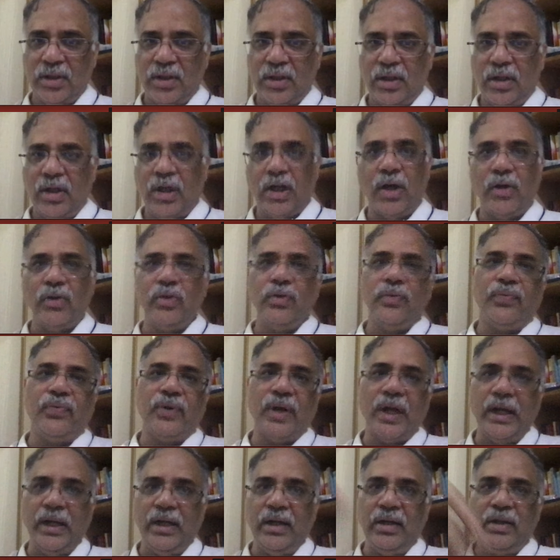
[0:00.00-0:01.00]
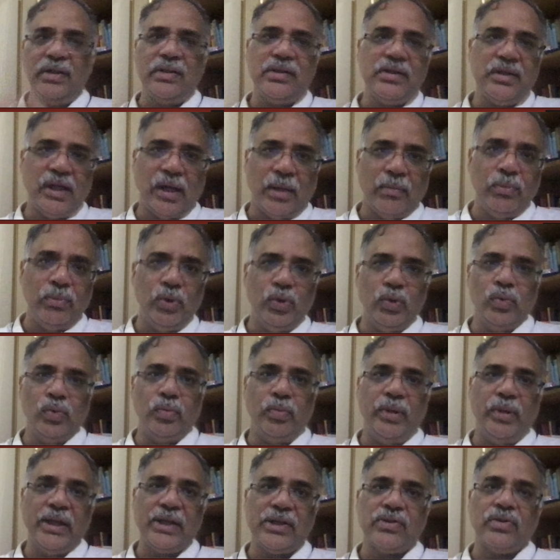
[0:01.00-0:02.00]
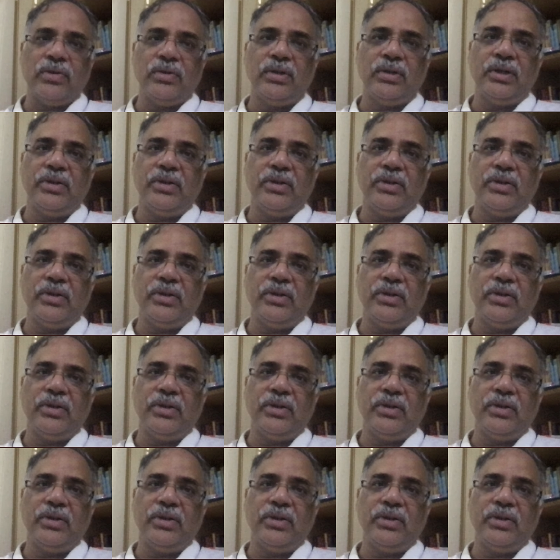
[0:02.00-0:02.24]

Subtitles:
Now you find this w based on the